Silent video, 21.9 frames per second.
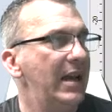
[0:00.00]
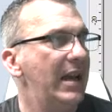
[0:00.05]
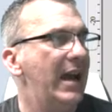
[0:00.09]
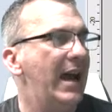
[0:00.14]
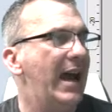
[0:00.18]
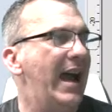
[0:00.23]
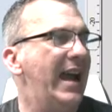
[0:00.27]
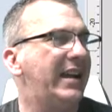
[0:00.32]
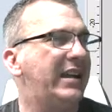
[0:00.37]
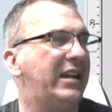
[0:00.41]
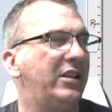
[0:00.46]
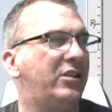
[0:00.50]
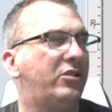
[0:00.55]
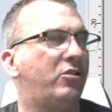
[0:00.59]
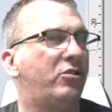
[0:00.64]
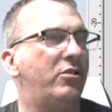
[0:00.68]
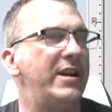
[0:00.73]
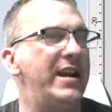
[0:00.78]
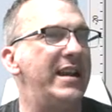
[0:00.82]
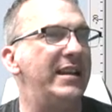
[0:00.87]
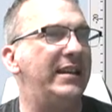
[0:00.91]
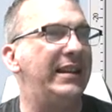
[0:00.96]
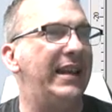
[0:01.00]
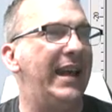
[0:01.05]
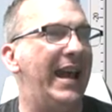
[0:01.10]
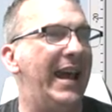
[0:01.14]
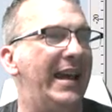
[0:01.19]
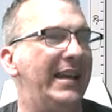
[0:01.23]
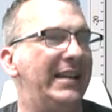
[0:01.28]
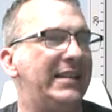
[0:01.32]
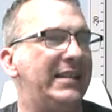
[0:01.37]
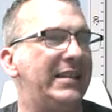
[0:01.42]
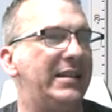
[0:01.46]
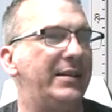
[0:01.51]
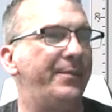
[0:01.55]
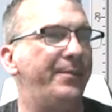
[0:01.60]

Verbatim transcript: I could create that